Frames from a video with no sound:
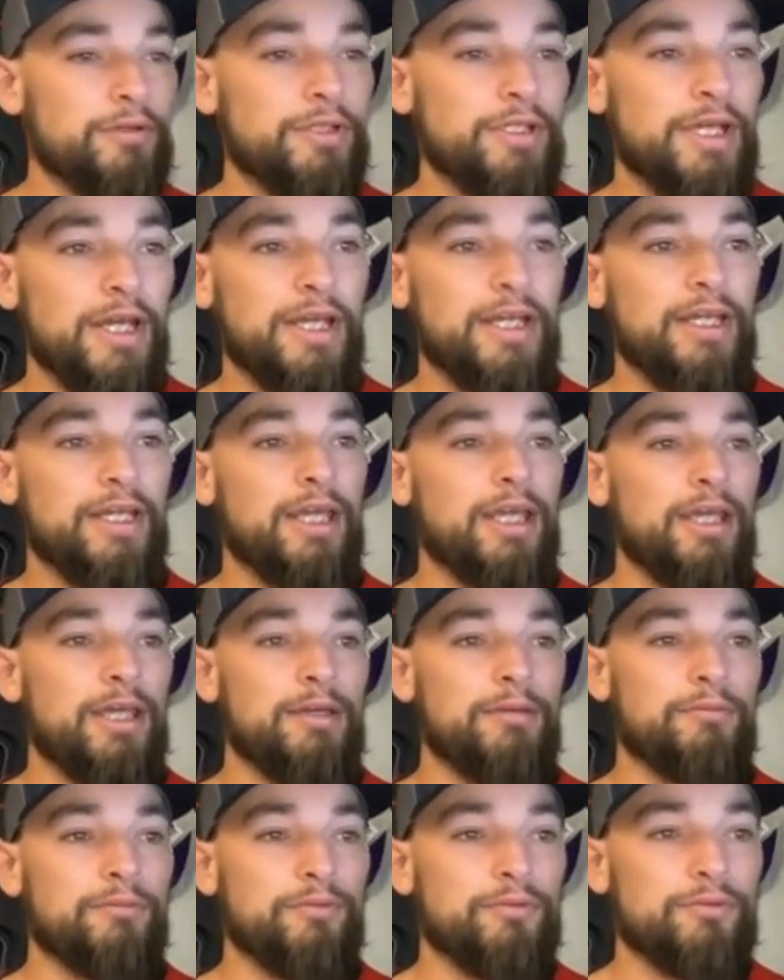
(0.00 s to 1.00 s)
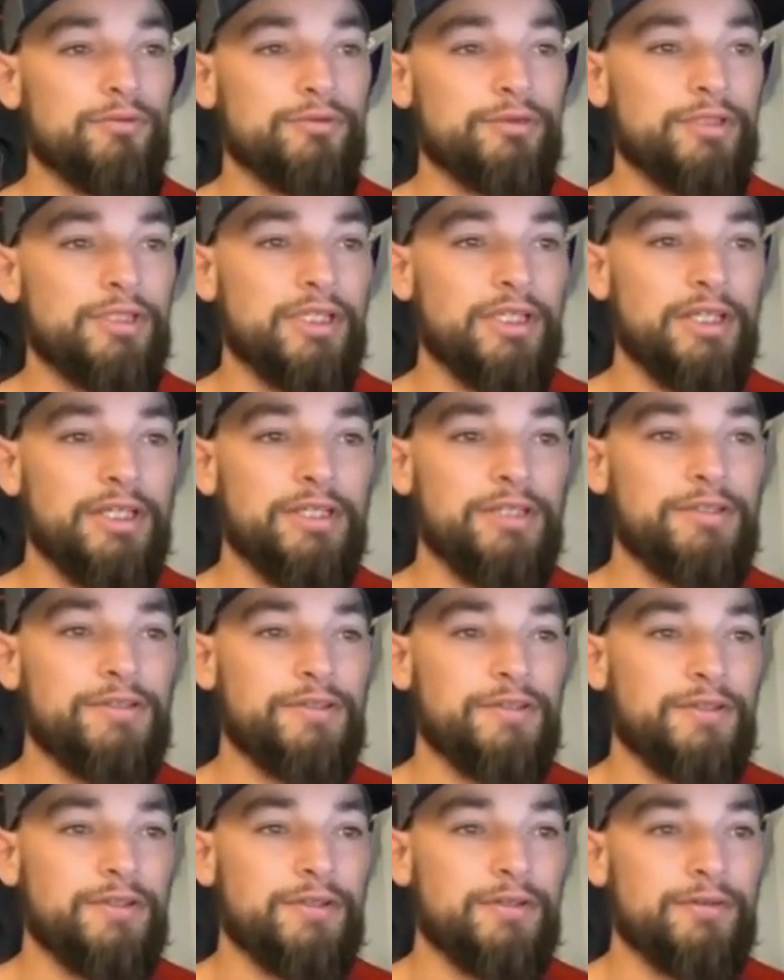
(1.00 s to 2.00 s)
the AK ruled the
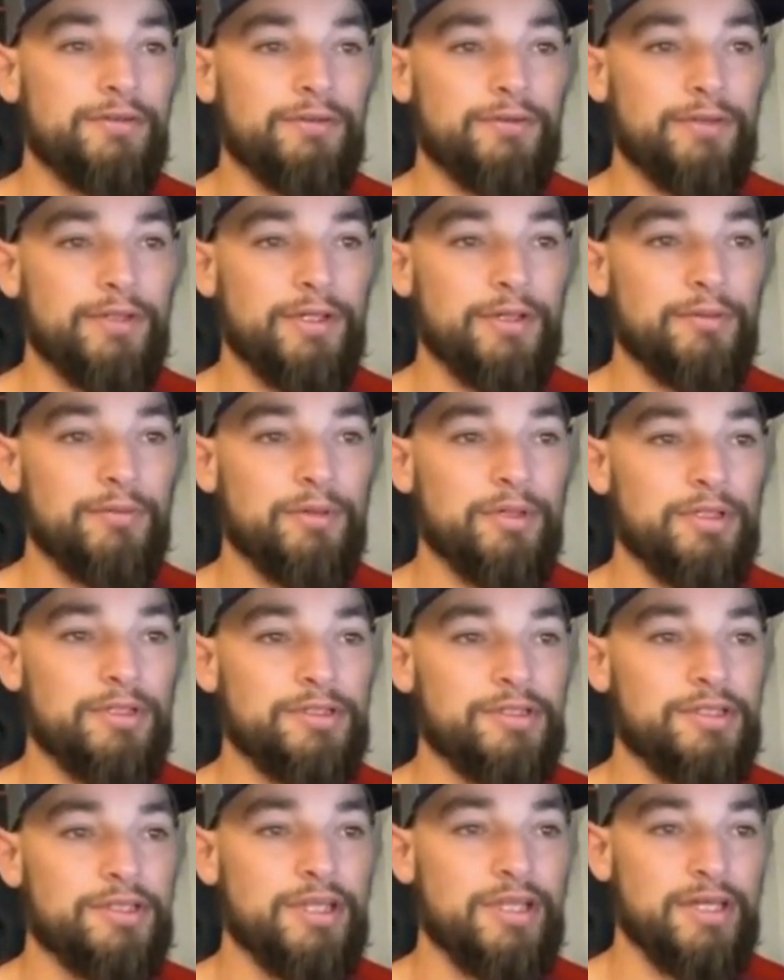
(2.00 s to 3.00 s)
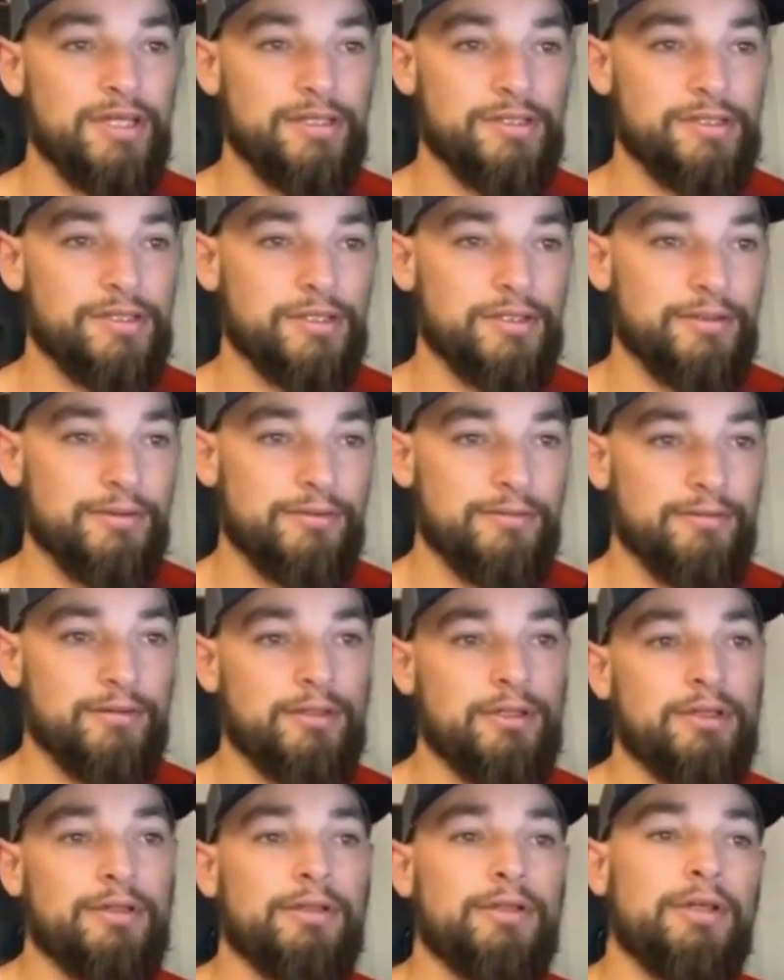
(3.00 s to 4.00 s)
East, there was this:
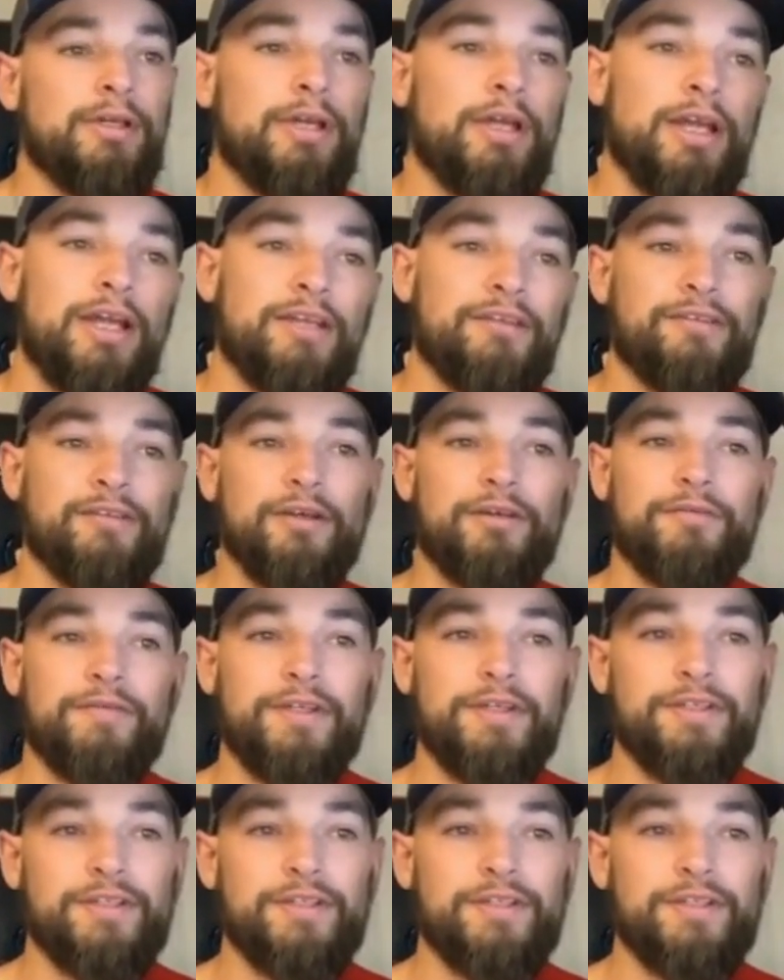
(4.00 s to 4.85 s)
a Soviet